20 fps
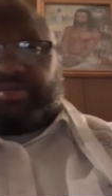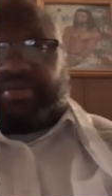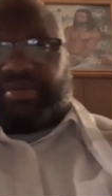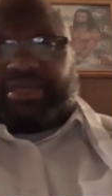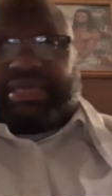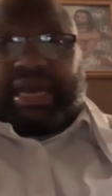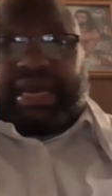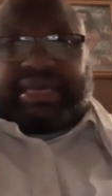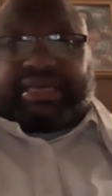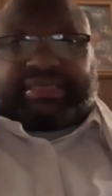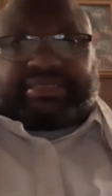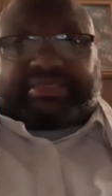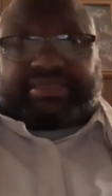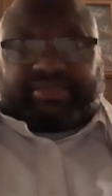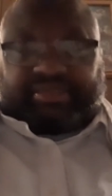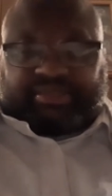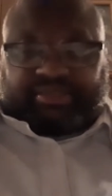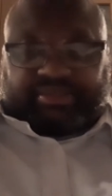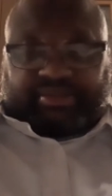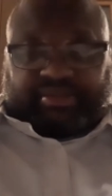Yikes,
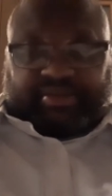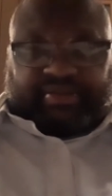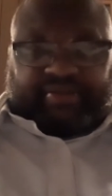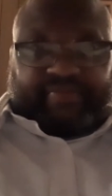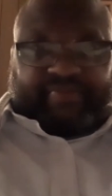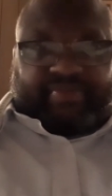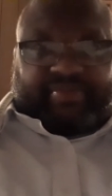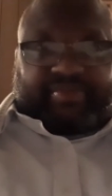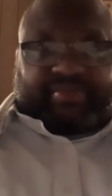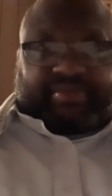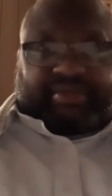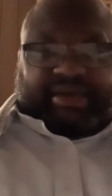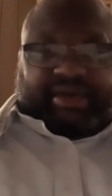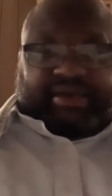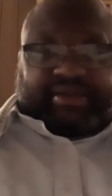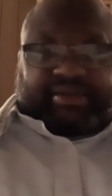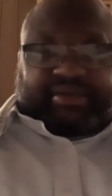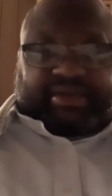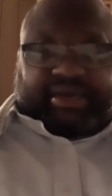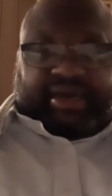I
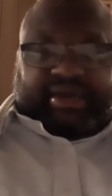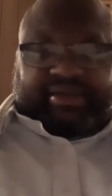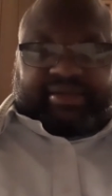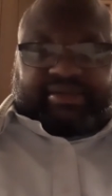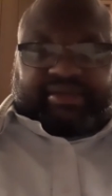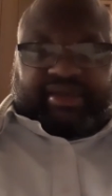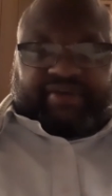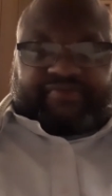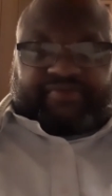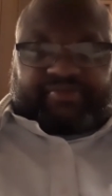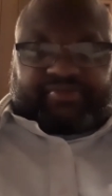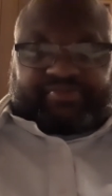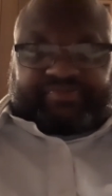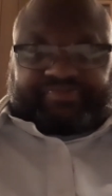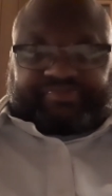done got a devil.